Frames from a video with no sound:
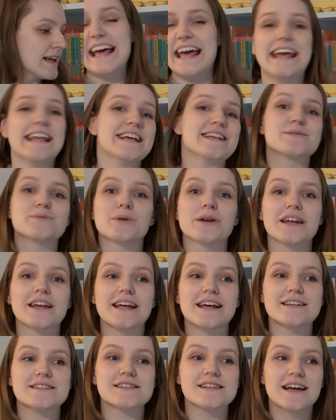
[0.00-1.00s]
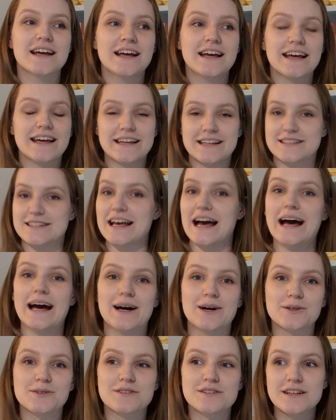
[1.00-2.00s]
It is what it is. It's a
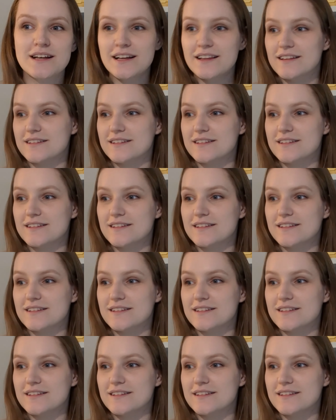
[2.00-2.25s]
house.